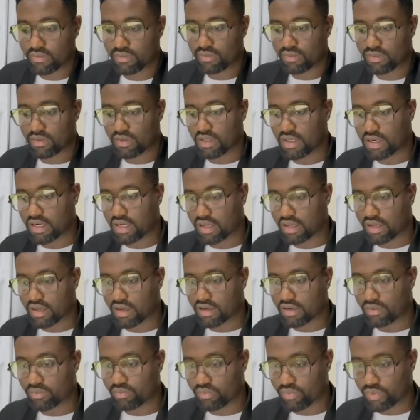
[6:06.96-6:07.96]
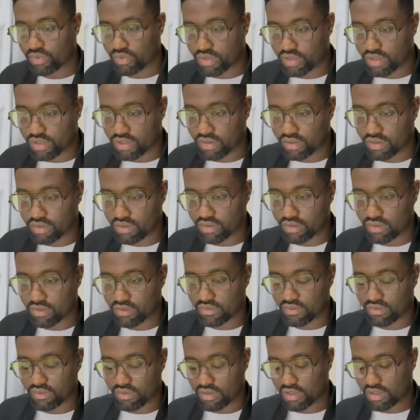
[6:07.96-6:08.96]
then I can put
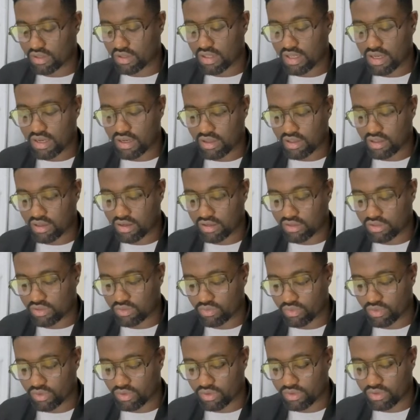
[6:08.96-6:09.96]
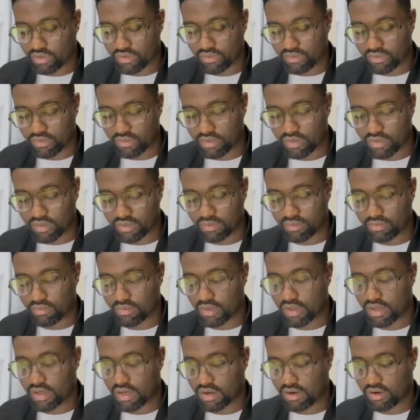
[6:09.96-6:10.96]
the tag here as well.
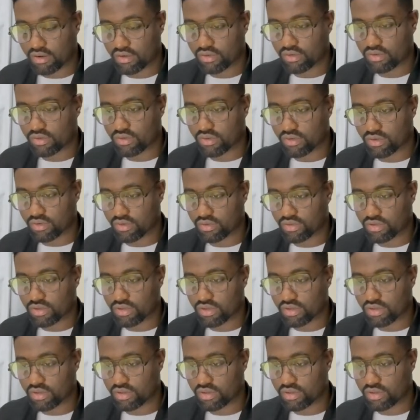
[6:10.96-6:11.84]
BR, close.